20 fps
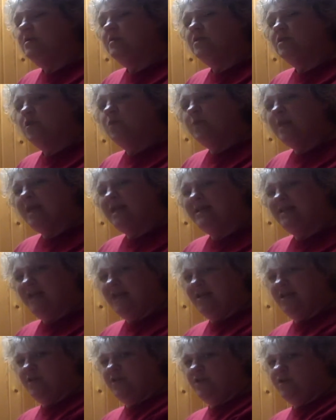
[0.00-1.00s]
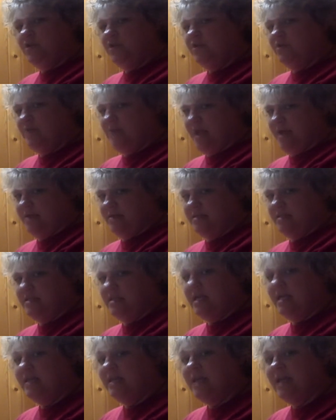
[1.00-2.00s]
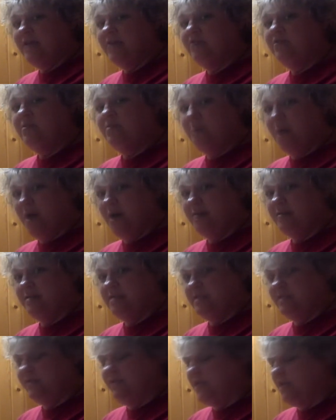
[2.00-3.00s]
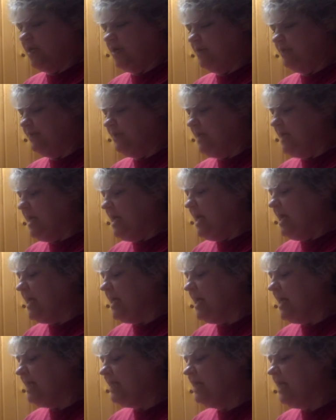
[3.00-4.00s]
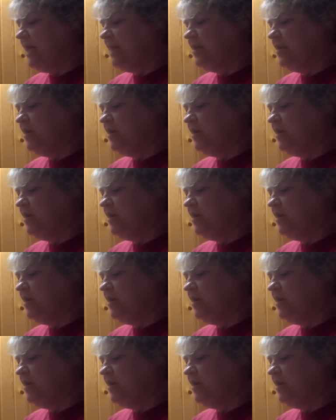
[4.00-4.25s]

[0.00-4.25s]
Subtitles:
So what I'd like you to do next is I'd like you to pause this video, and I'd like